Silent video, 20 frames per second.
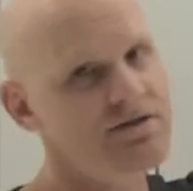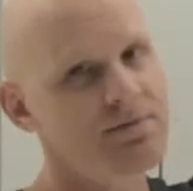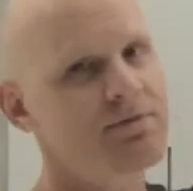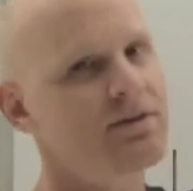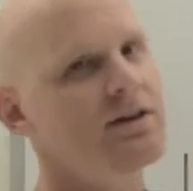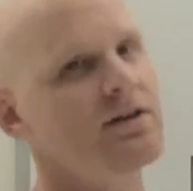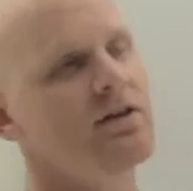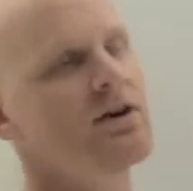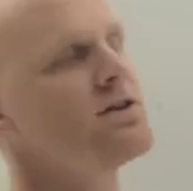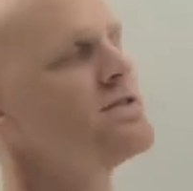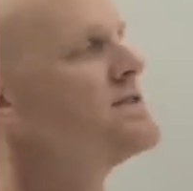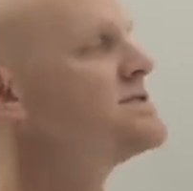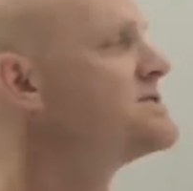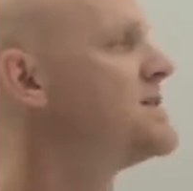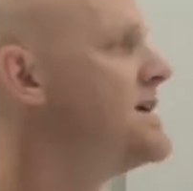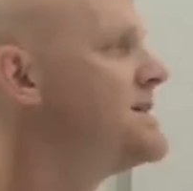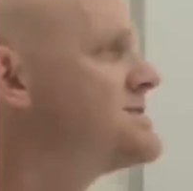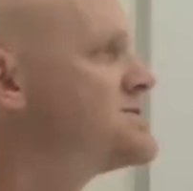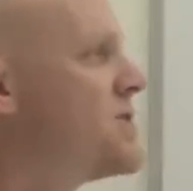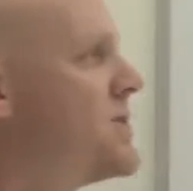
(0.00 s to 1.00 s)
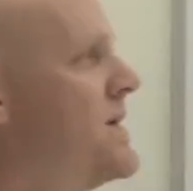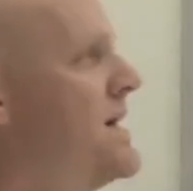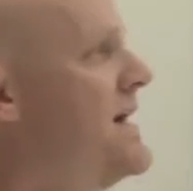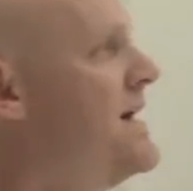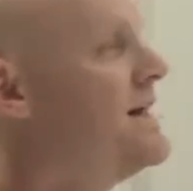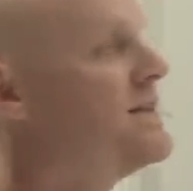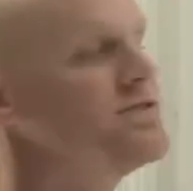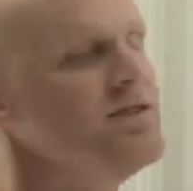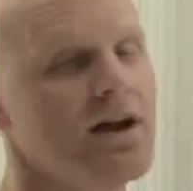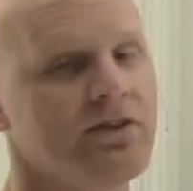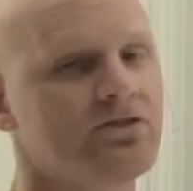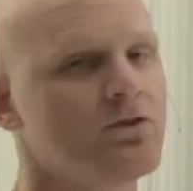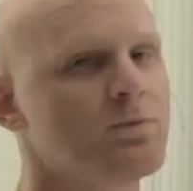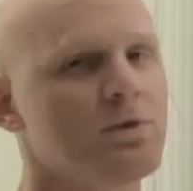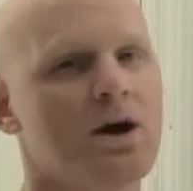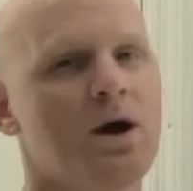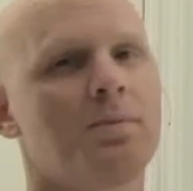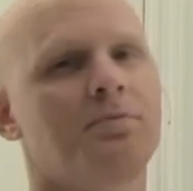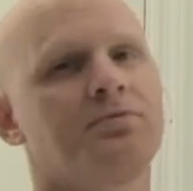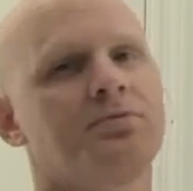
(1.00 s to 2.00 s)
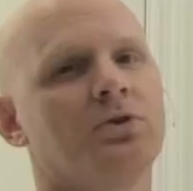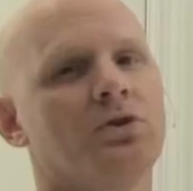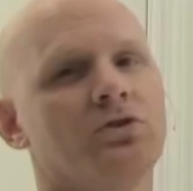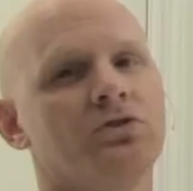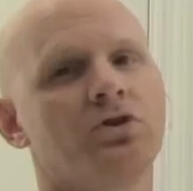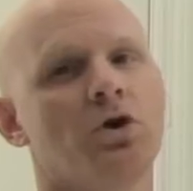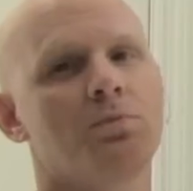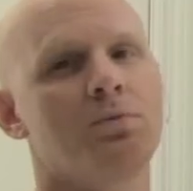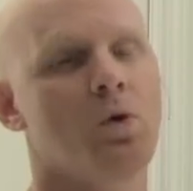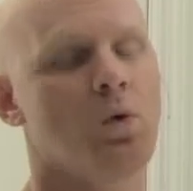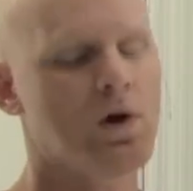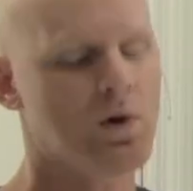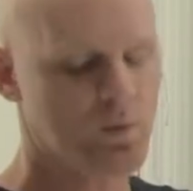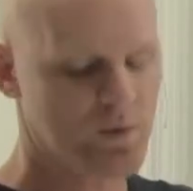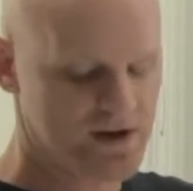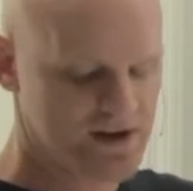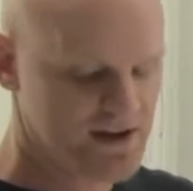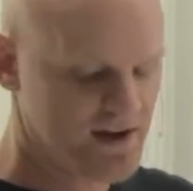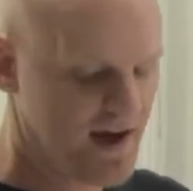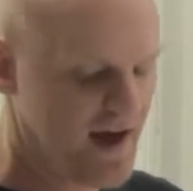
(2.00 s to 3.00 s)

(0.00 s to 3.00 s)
or something along these lines. So it's not super helpful. So, but what we